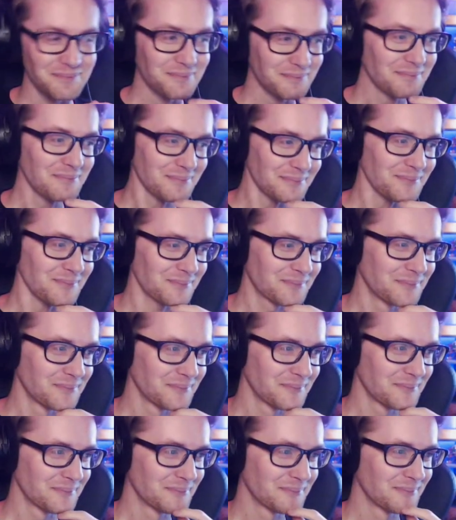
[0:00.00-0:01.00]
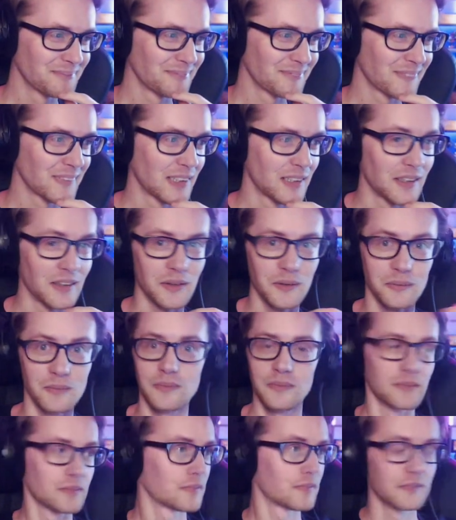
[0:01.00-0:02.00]
But that's besides the point,
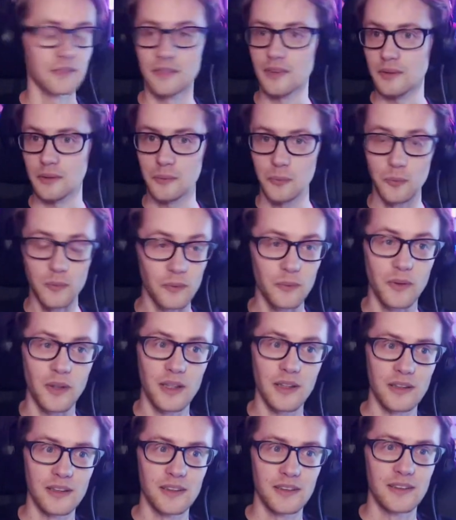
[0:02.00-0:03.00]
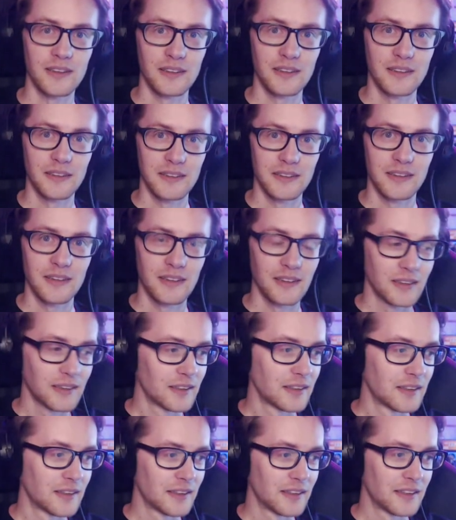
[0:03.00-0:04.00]
Tom. I need your help
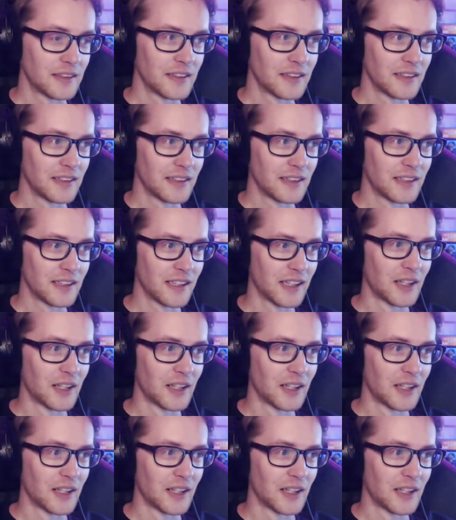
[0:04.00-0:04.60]
right now.